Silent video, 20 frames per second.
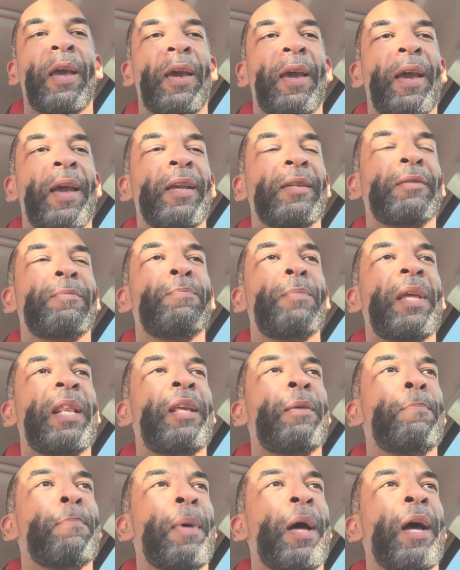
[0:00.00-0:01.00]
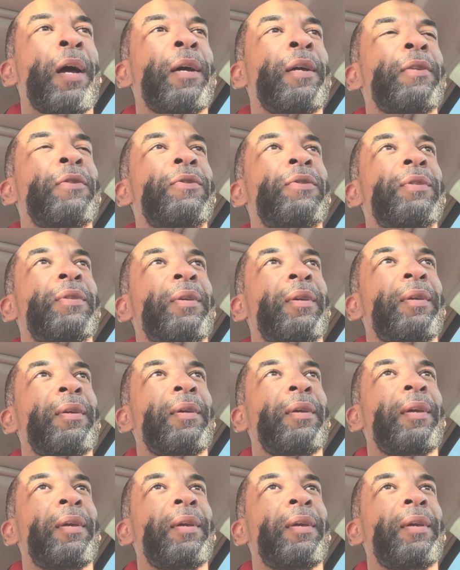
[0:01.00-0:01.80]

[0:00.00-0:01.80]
as many mods